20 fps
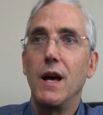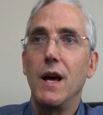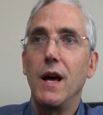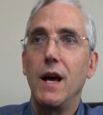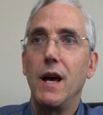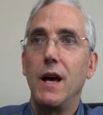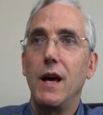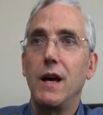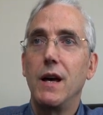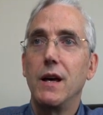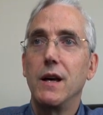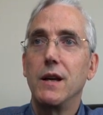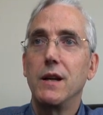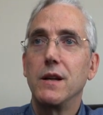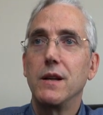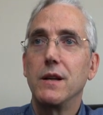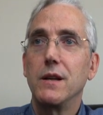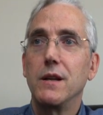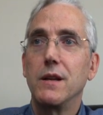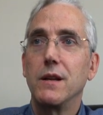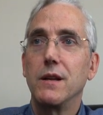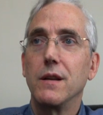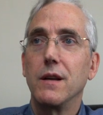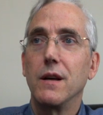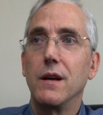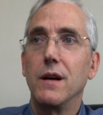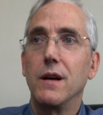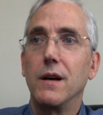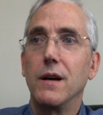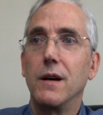and
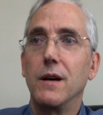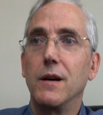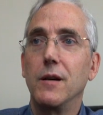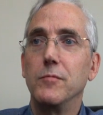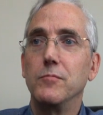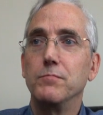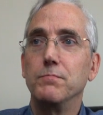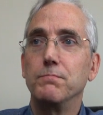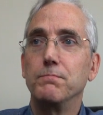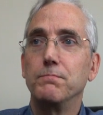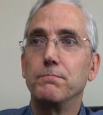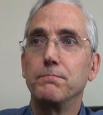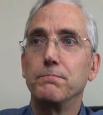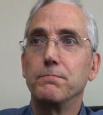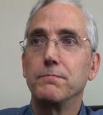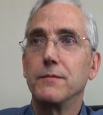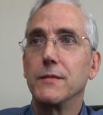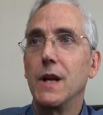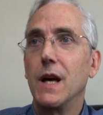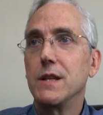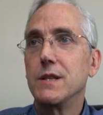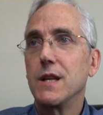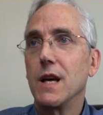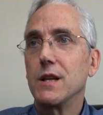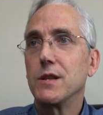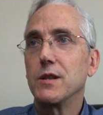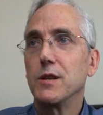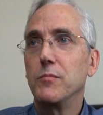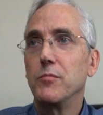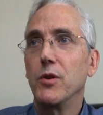that's
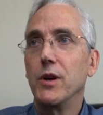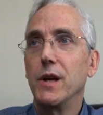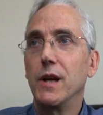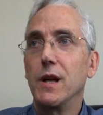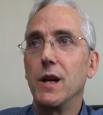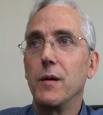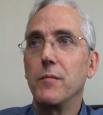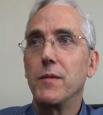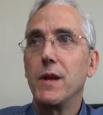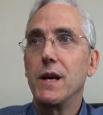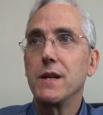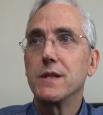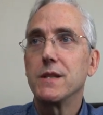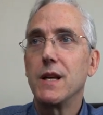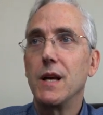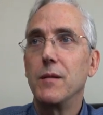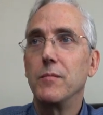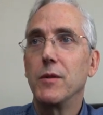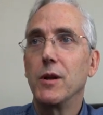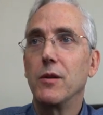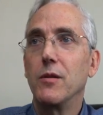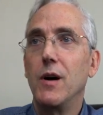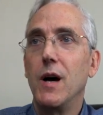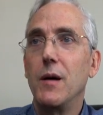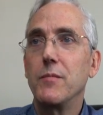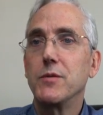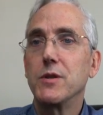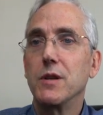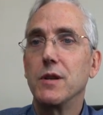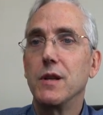actually bringing up that same little
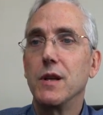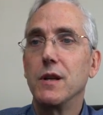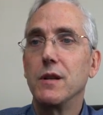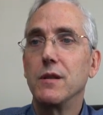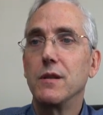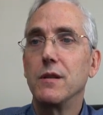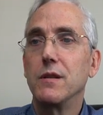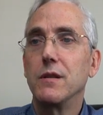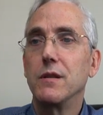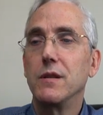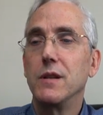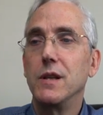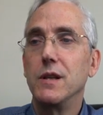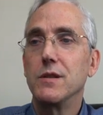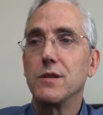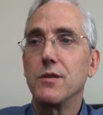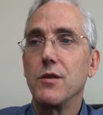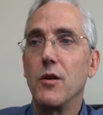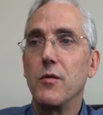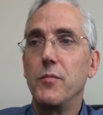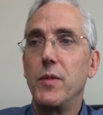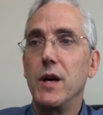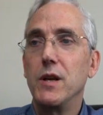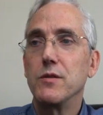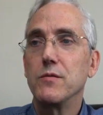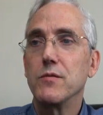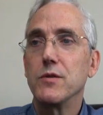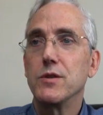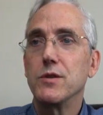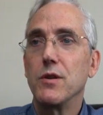option that the start
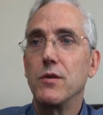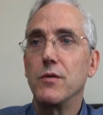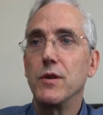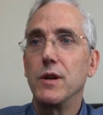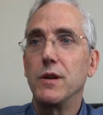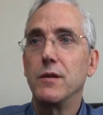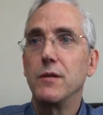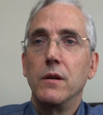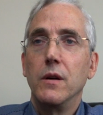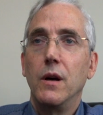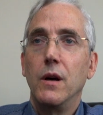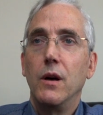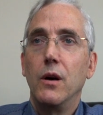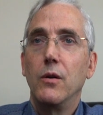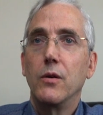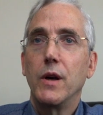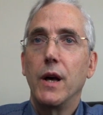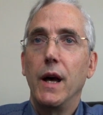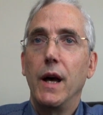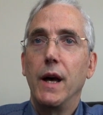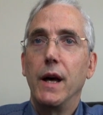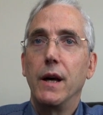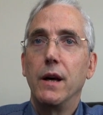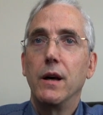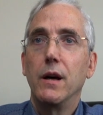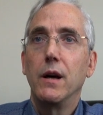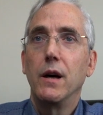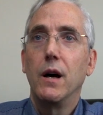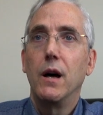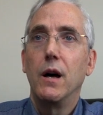page was showing. Okay,
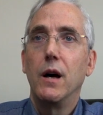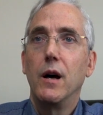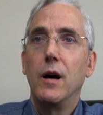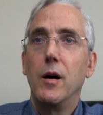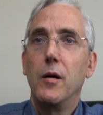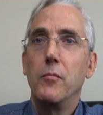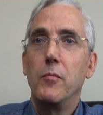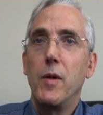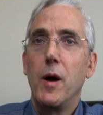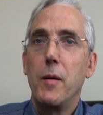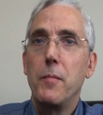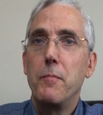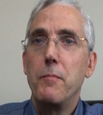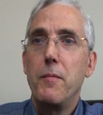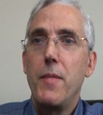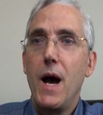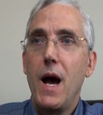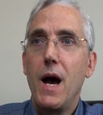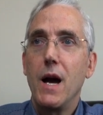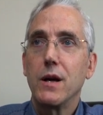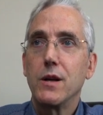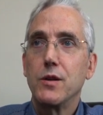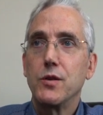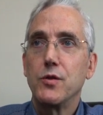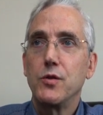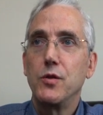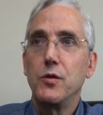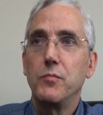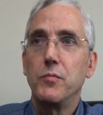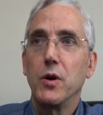back
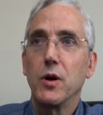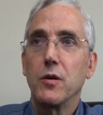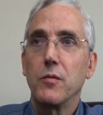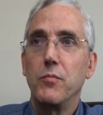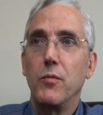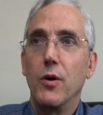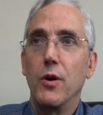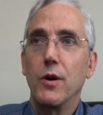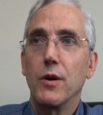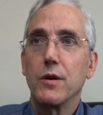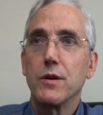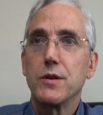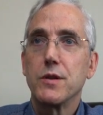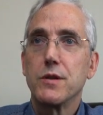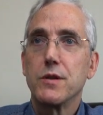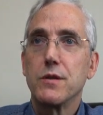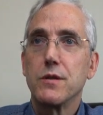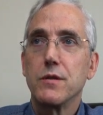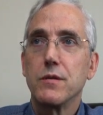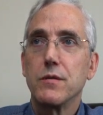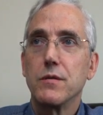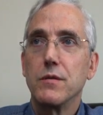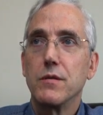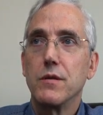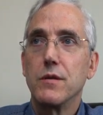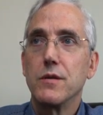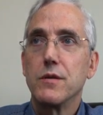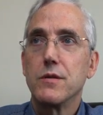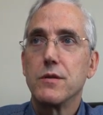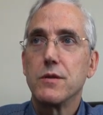to bookmarks.
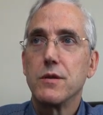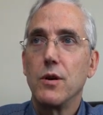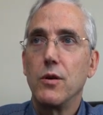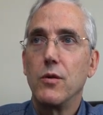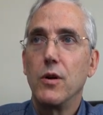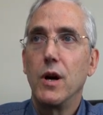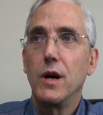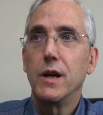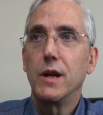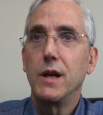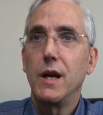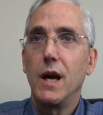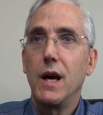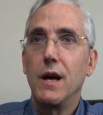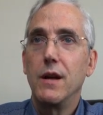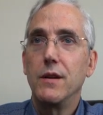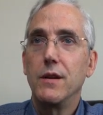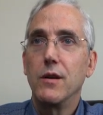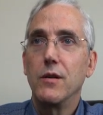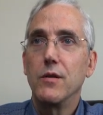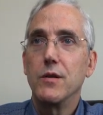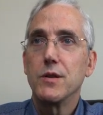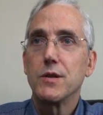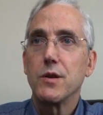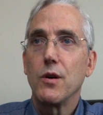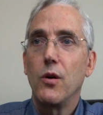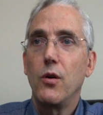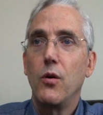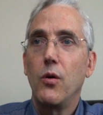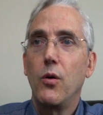So again, there is
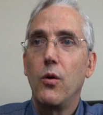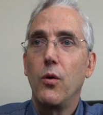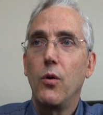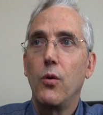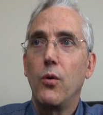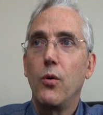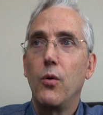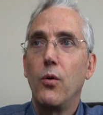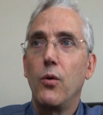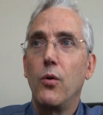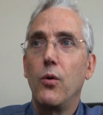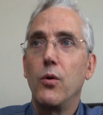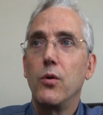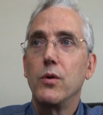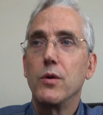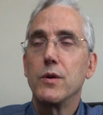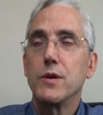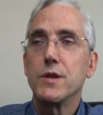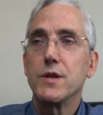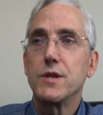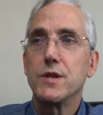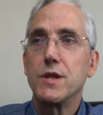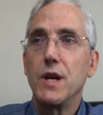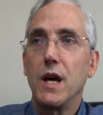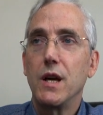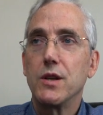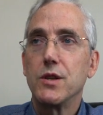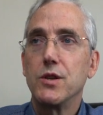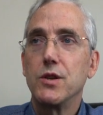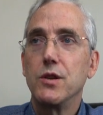a whole
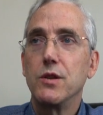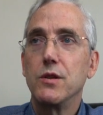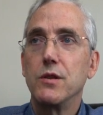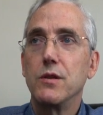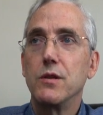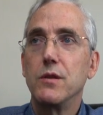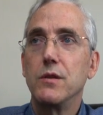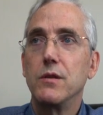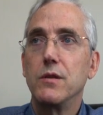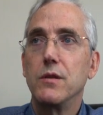section,